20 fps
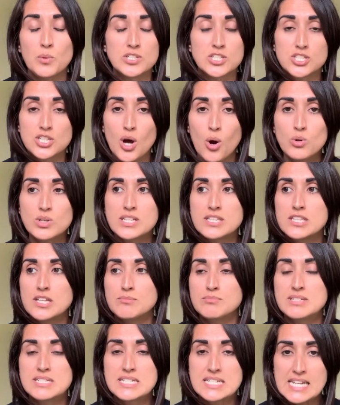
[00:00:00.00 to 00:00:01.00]
which is holding
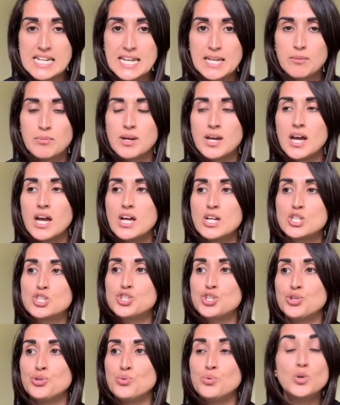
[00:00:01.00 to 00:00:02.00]
them to sleep,
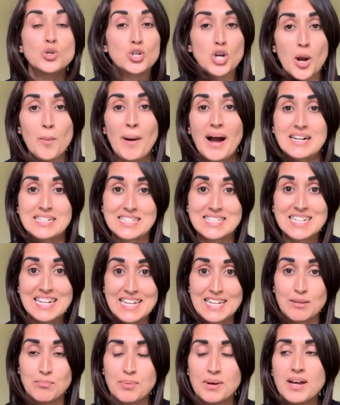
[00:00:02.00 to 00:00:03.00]
to go back to
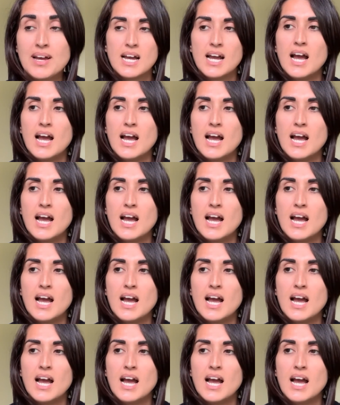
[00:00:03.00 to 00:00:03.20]
sleep.